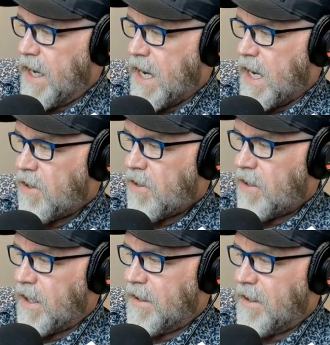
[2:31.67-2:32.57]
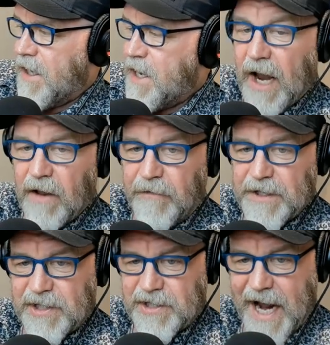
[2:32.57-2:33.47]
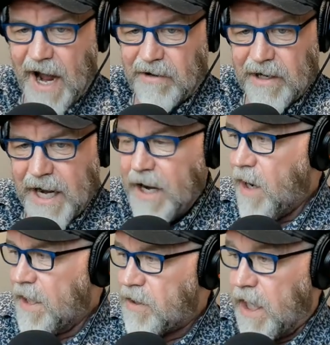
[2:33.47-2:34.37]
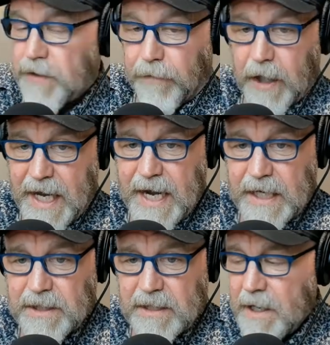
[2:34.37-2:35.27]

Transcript: uh, uh, an elephant snout. Anyway, it's it's for kids,